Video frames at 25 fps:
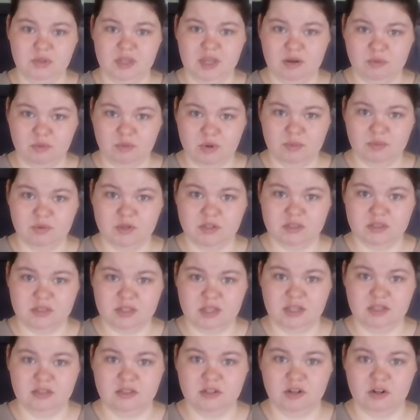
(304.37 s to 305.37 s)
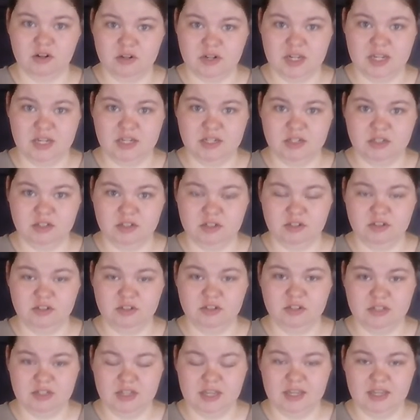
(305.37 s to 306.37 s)
that represents our nation
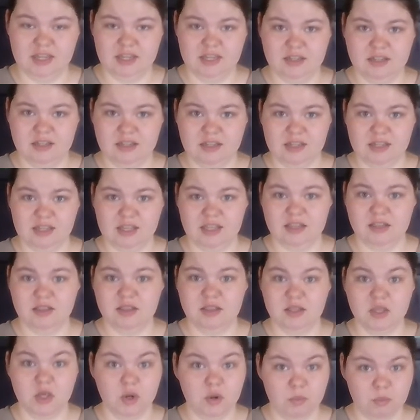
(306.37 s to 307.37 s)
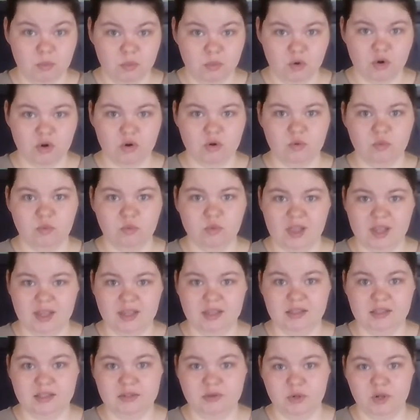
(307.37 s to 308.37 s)
today, and the more
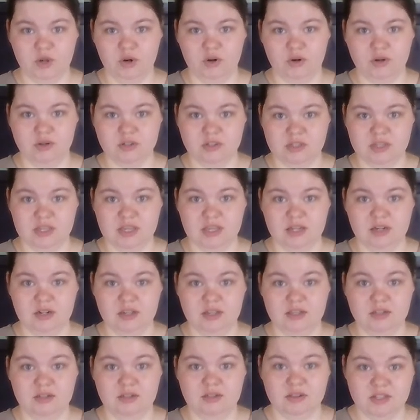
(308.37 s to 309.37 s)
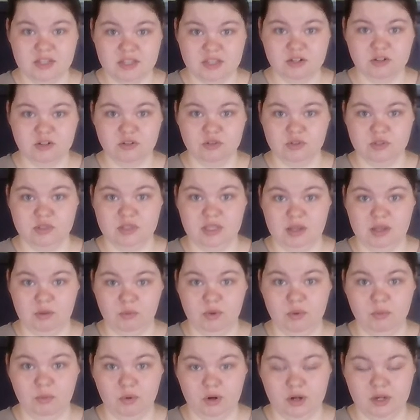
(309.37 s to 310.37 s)
likely we are to get and leaders that
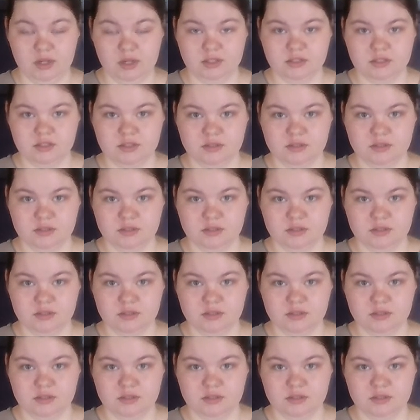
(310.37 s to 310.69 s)
we want.